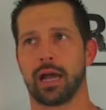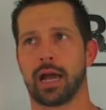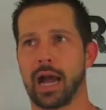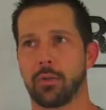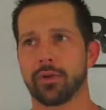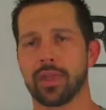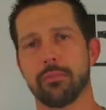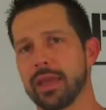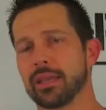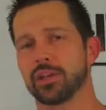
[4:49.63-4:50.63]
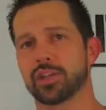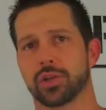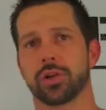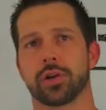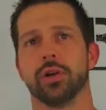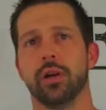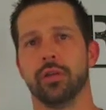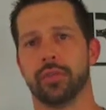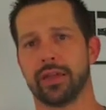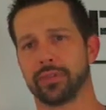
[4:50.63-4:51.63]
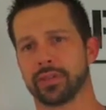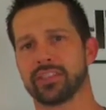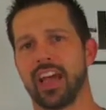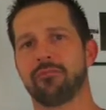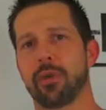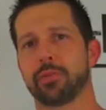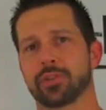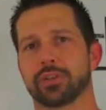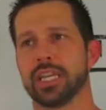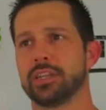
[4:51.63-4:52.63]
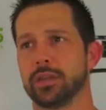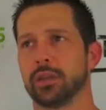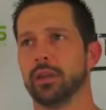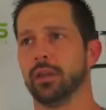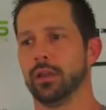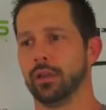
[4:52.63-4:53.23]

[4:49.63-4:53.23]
how are they making sure that their staff members are teaching